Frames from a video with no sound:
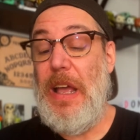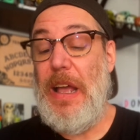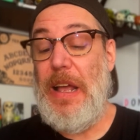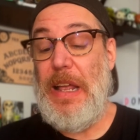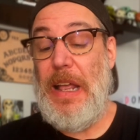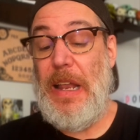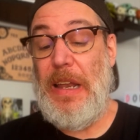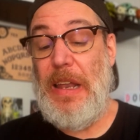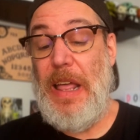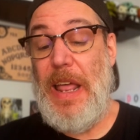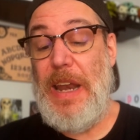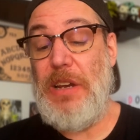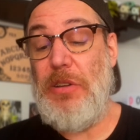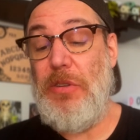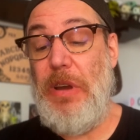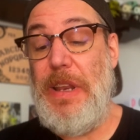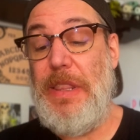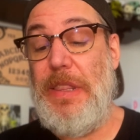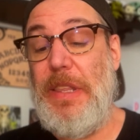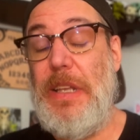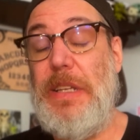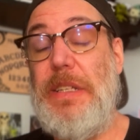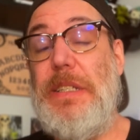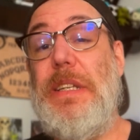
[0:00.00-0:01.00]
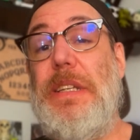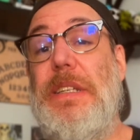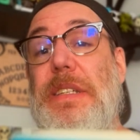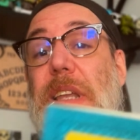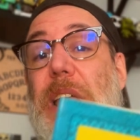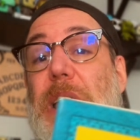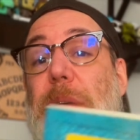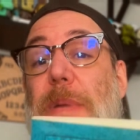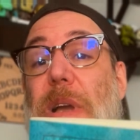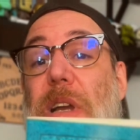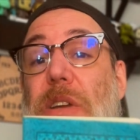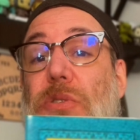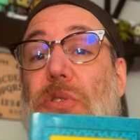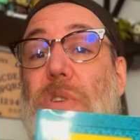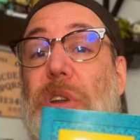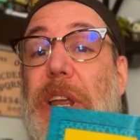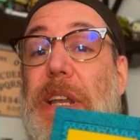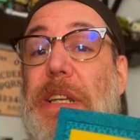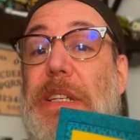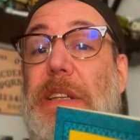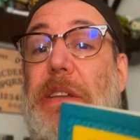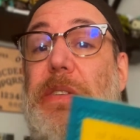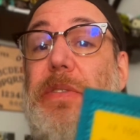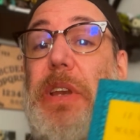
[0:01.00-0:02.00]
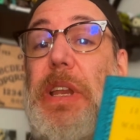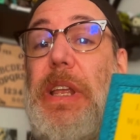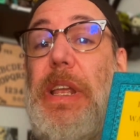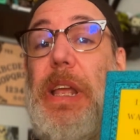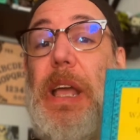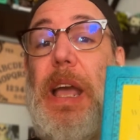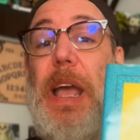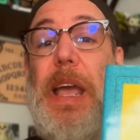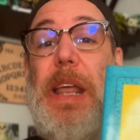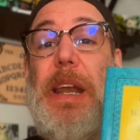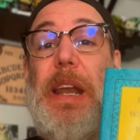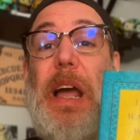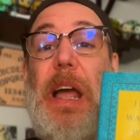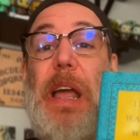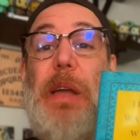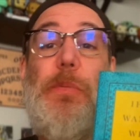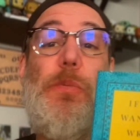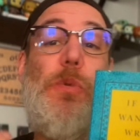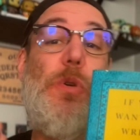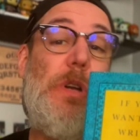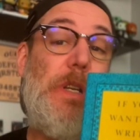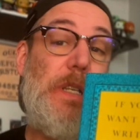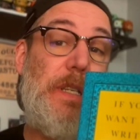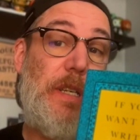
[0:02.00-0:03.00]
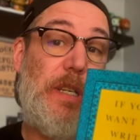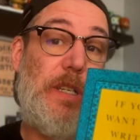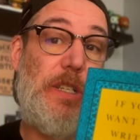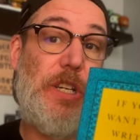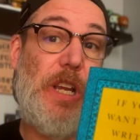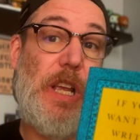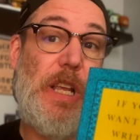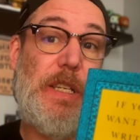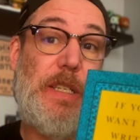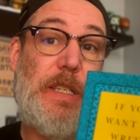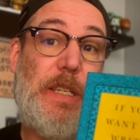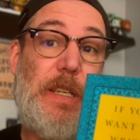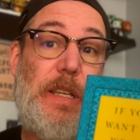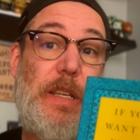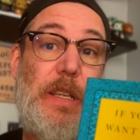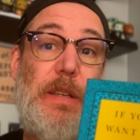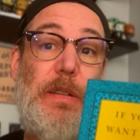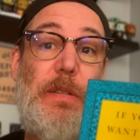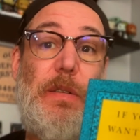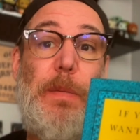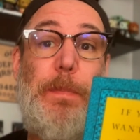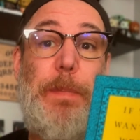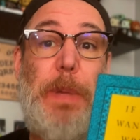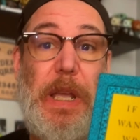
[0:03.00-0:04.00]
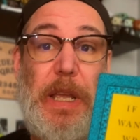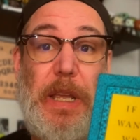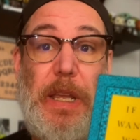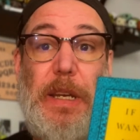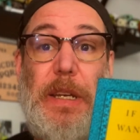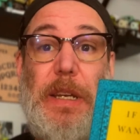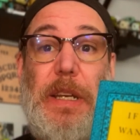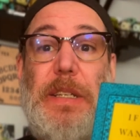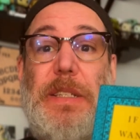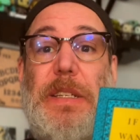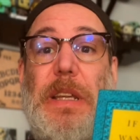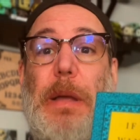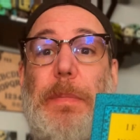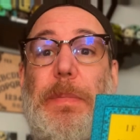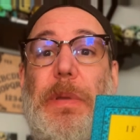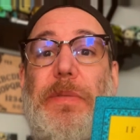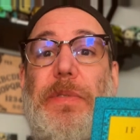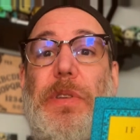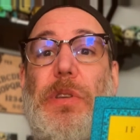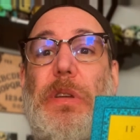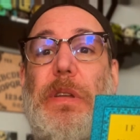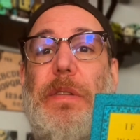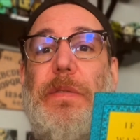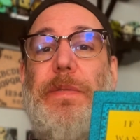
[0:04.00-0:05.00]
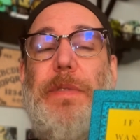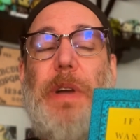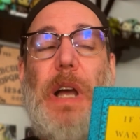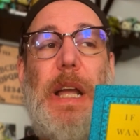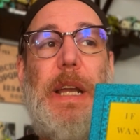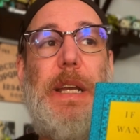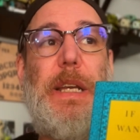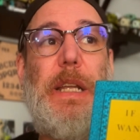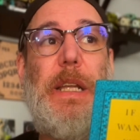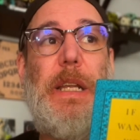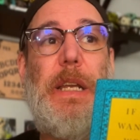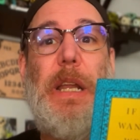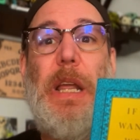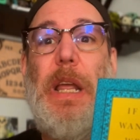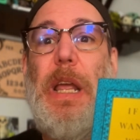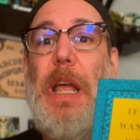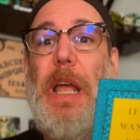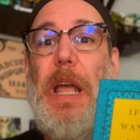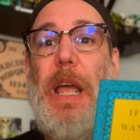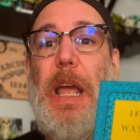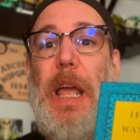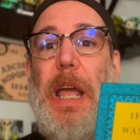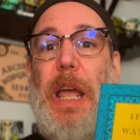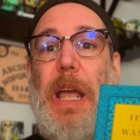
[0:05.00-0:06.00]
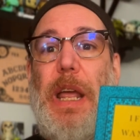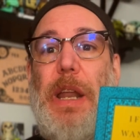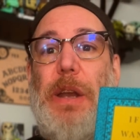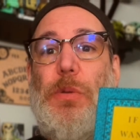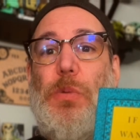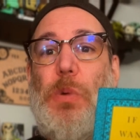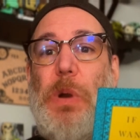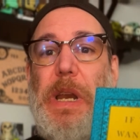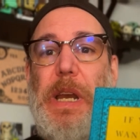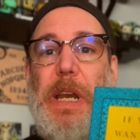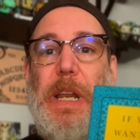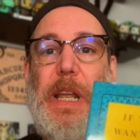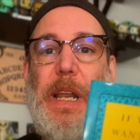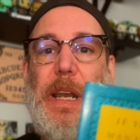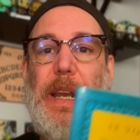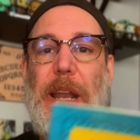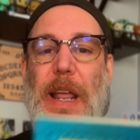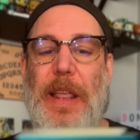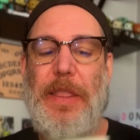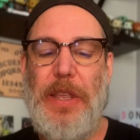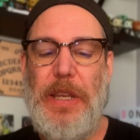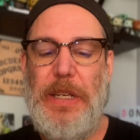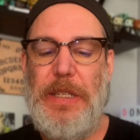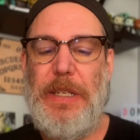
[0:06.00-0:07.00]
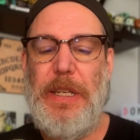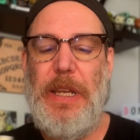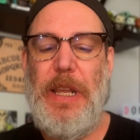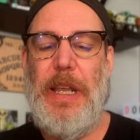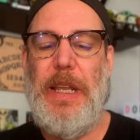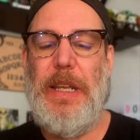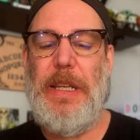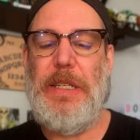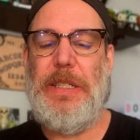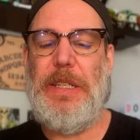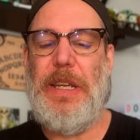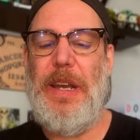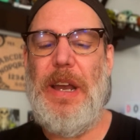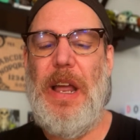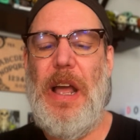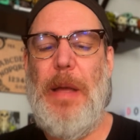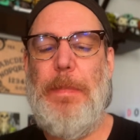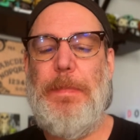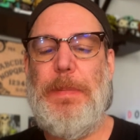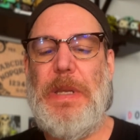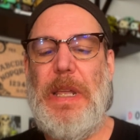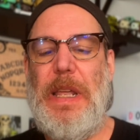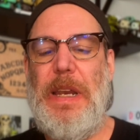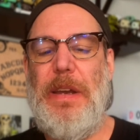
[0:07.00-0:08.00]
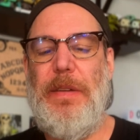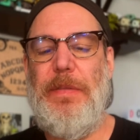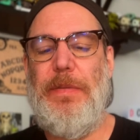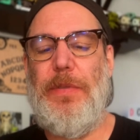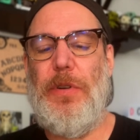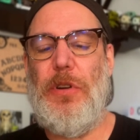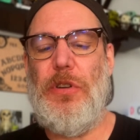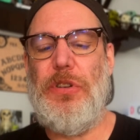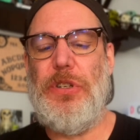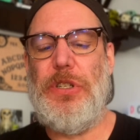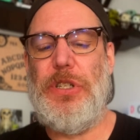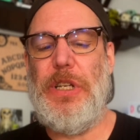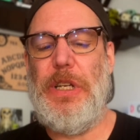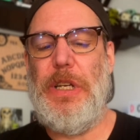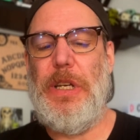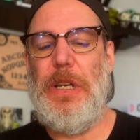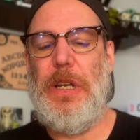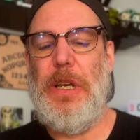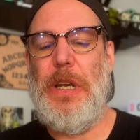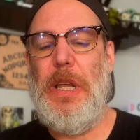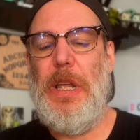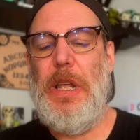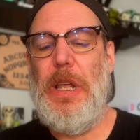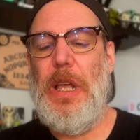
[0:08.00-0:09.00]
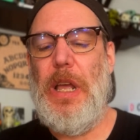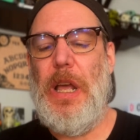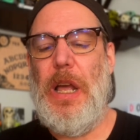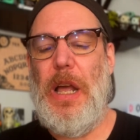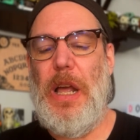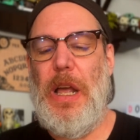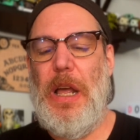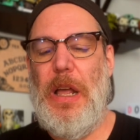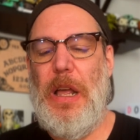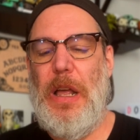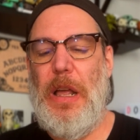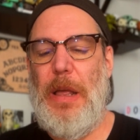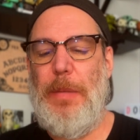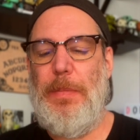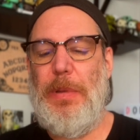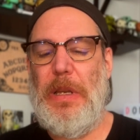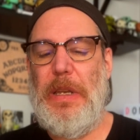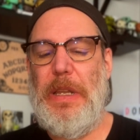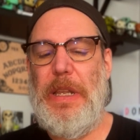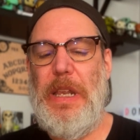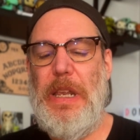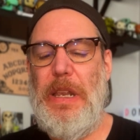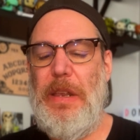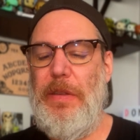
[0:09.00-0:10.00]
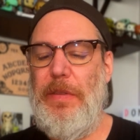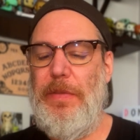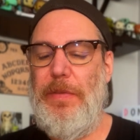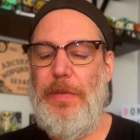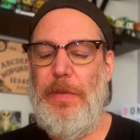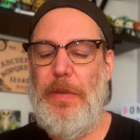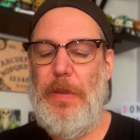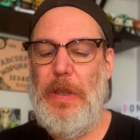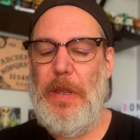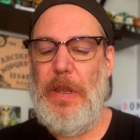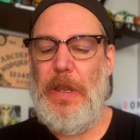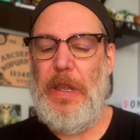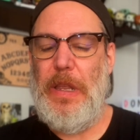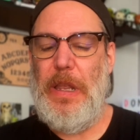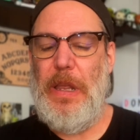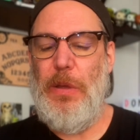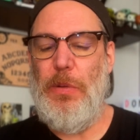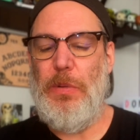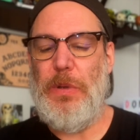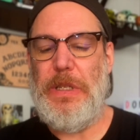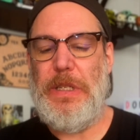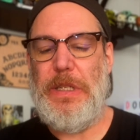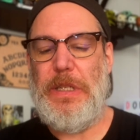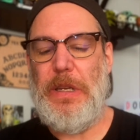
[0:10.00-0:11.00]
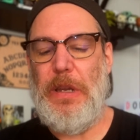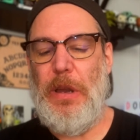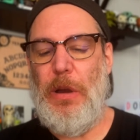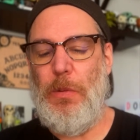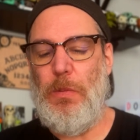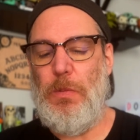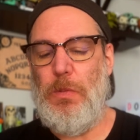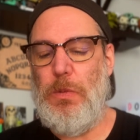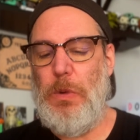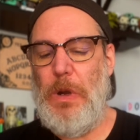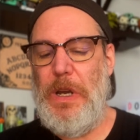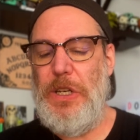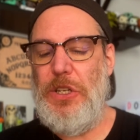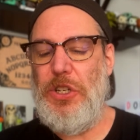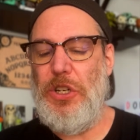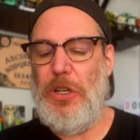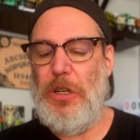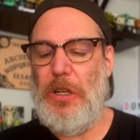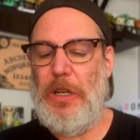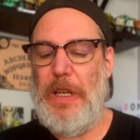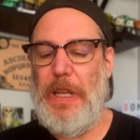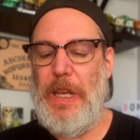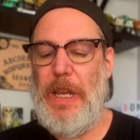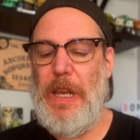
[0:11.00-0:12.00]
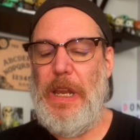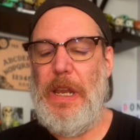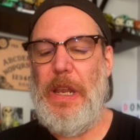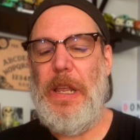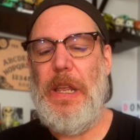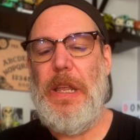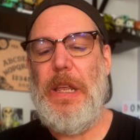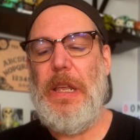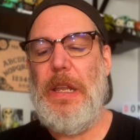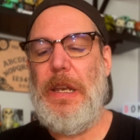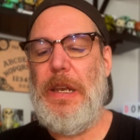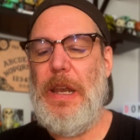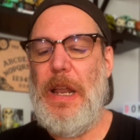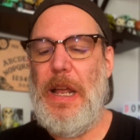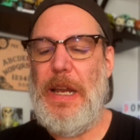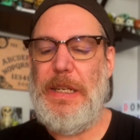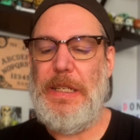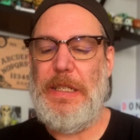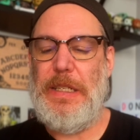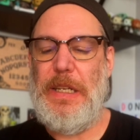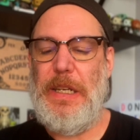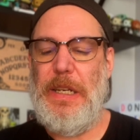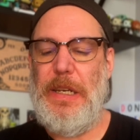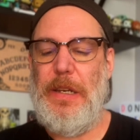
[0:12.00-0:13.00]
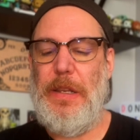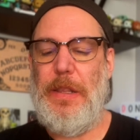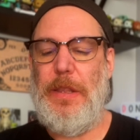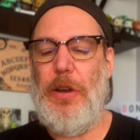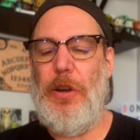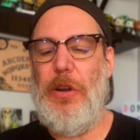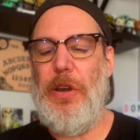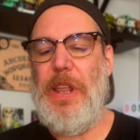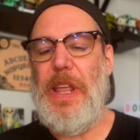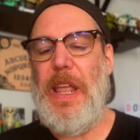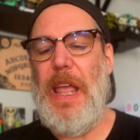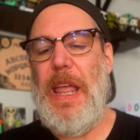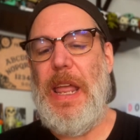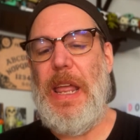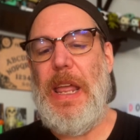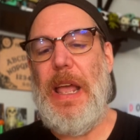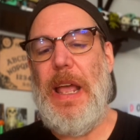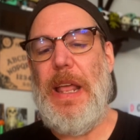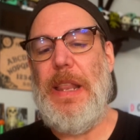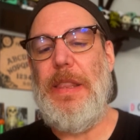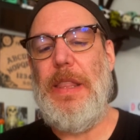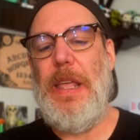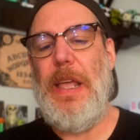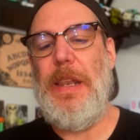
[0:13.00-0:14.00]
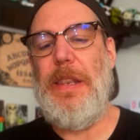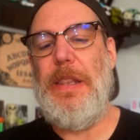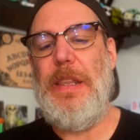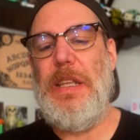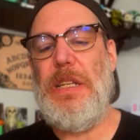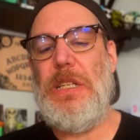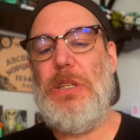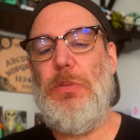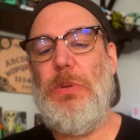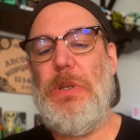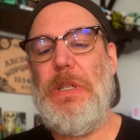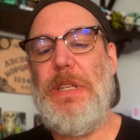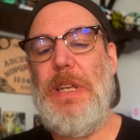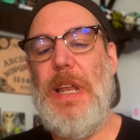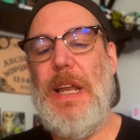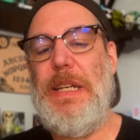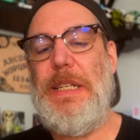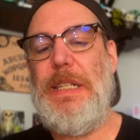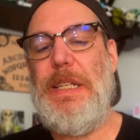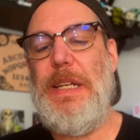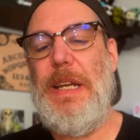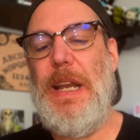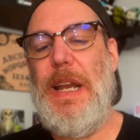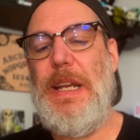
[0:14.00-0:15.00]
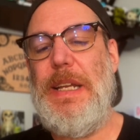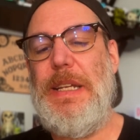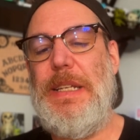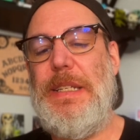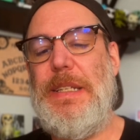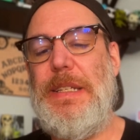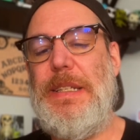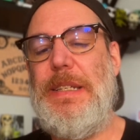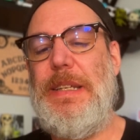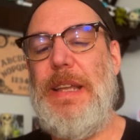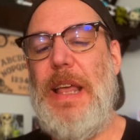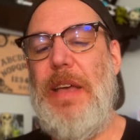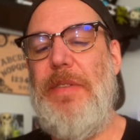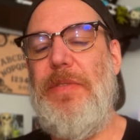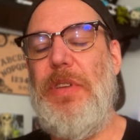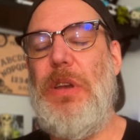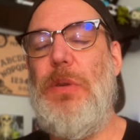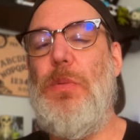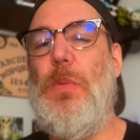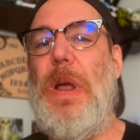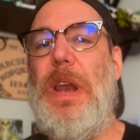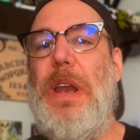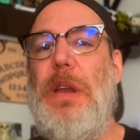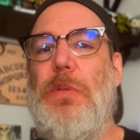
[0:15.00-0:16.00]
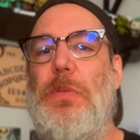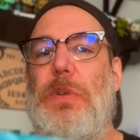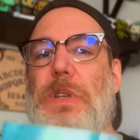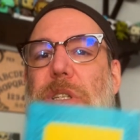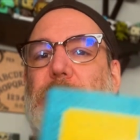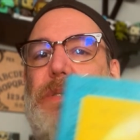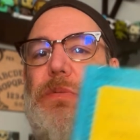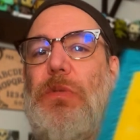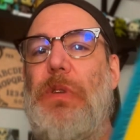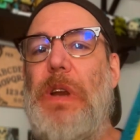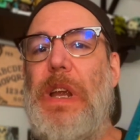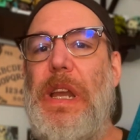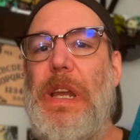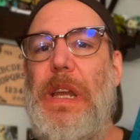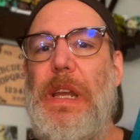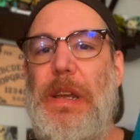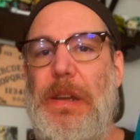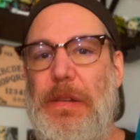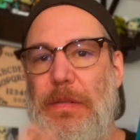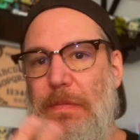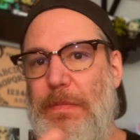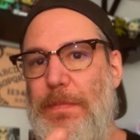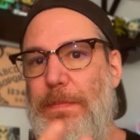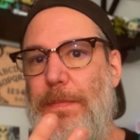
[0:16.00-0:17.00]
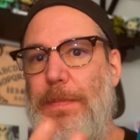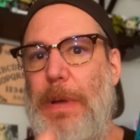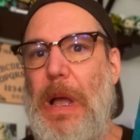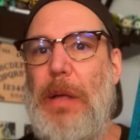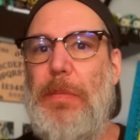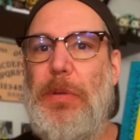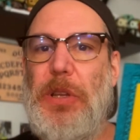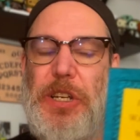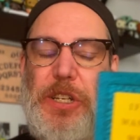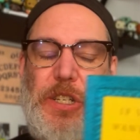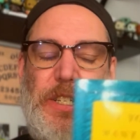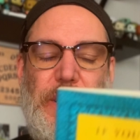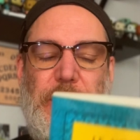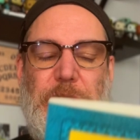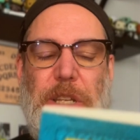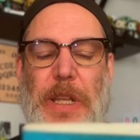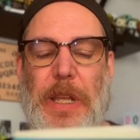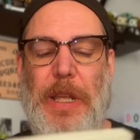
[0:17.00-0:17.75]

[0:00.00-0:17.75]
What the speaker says: A lot of great things to say about creativity. And I would suggest picking this up if you can find it and reading it. Now this is an updated version. I believe it was originally 1938, and then this was 1987 when it was republished.